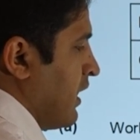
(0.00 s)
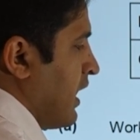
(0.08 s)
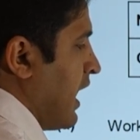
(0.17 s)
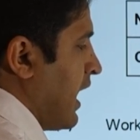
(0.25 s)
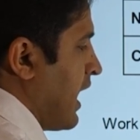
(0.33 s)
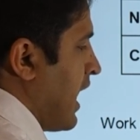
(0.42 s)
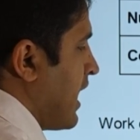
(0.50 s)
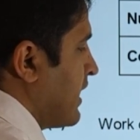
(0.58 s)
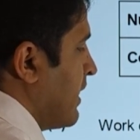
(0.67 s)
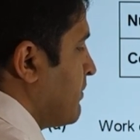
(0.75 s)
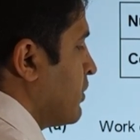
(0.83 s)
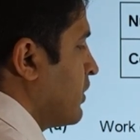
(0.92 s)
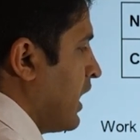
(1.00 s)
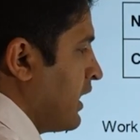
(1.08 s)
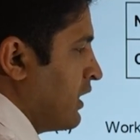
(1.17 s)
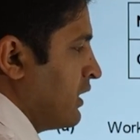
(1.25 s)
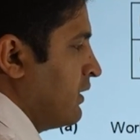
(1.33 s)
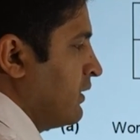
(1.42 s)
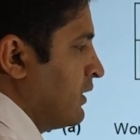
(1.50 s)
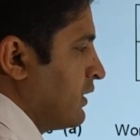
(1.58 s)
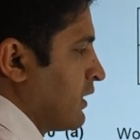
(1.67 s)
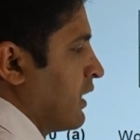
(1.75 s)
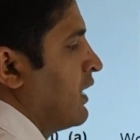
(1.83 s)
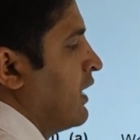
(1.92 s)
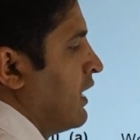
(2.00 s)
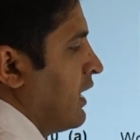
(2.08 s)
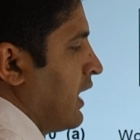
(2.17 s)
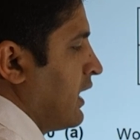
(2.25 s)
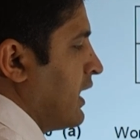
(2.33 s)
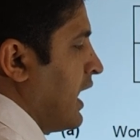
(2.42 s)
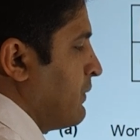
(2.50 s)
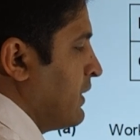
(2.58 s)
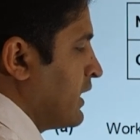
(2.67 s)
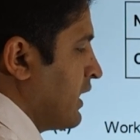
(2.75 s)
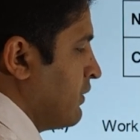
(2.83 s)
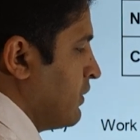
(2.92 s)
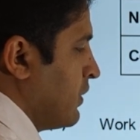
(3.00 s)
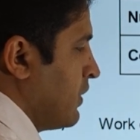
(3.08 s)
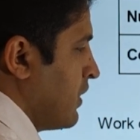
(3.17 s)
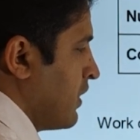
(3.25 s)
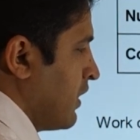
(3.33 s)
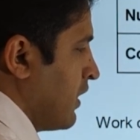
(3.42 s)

I add them together and that will give you